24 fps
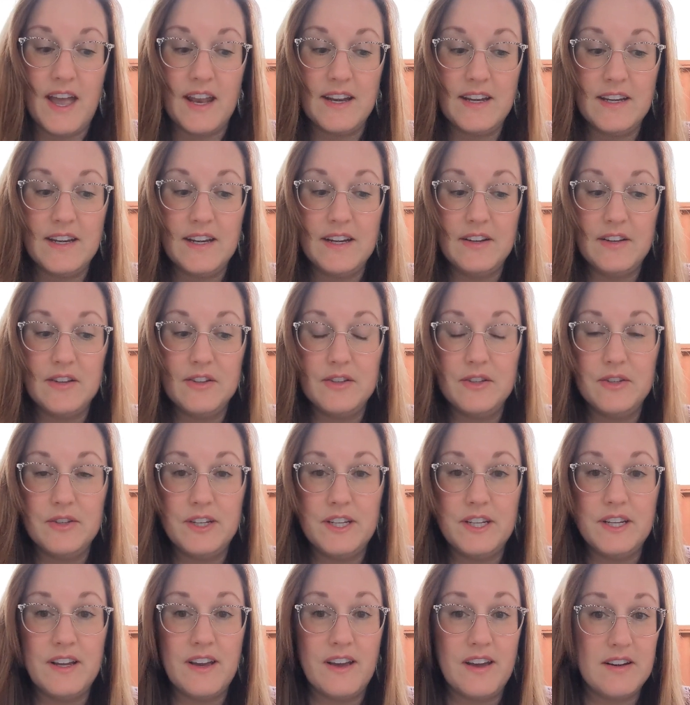and it
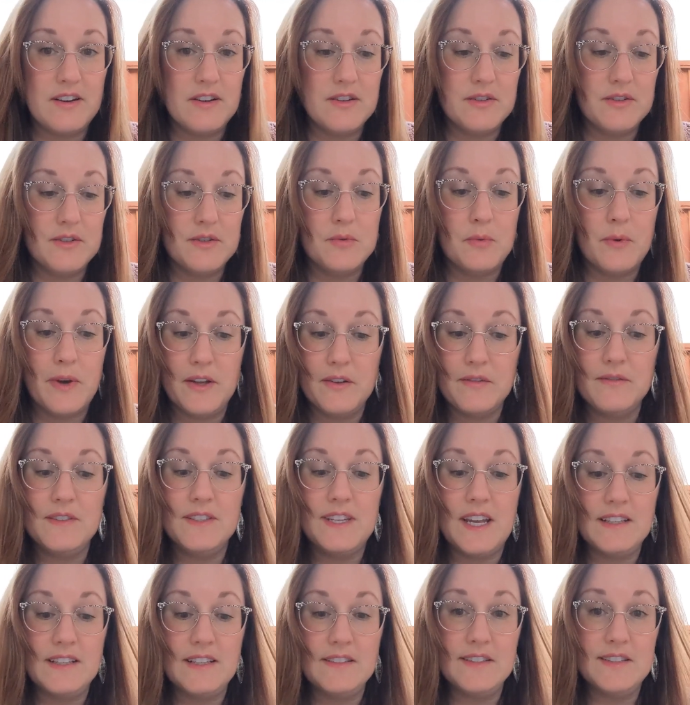included
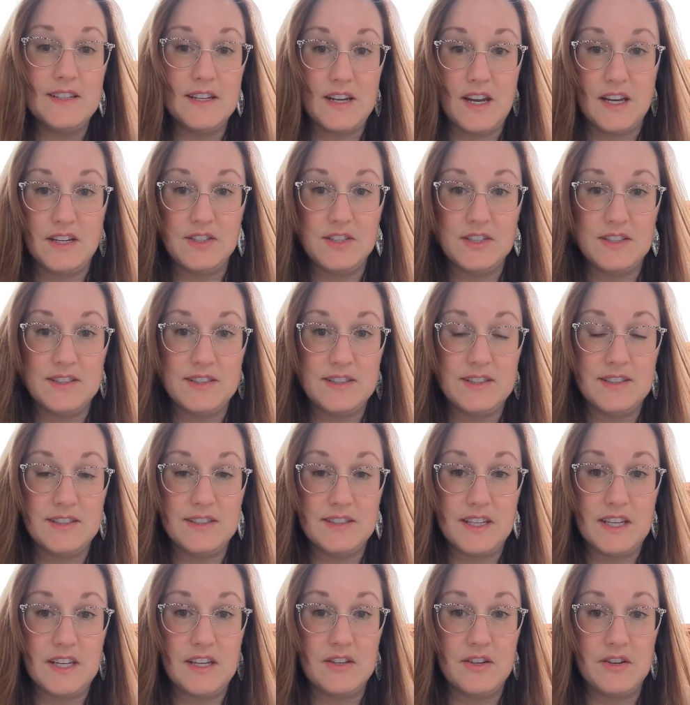112 destinations to
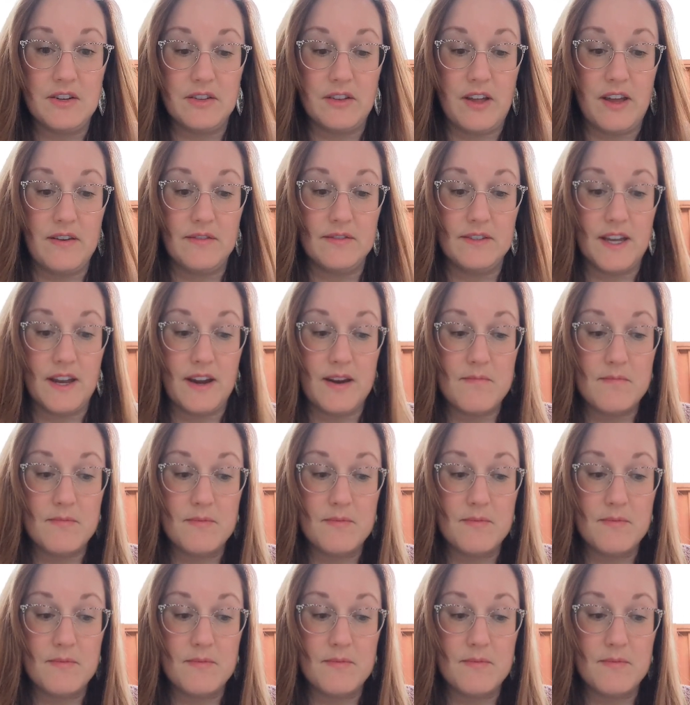see in your lifetime.